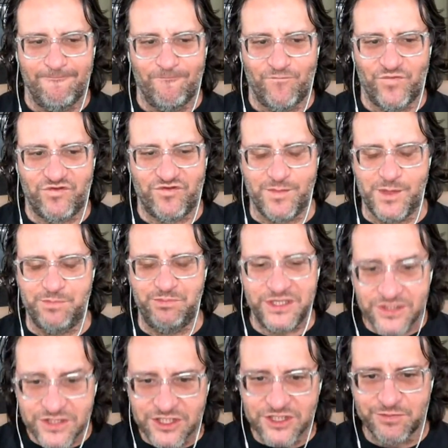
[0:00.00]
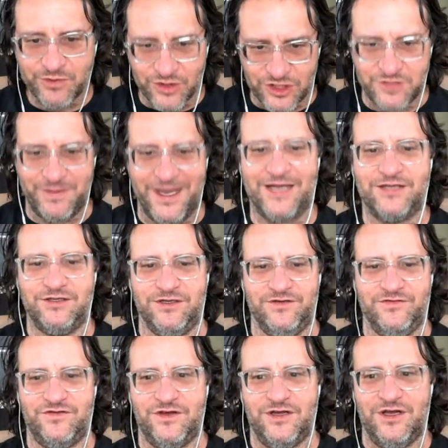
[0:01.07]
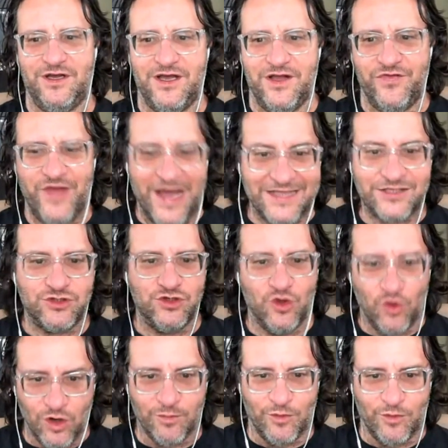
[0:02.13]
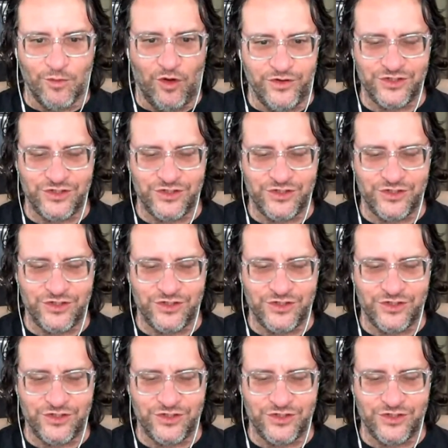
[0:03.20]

From a business perspective, that's normal.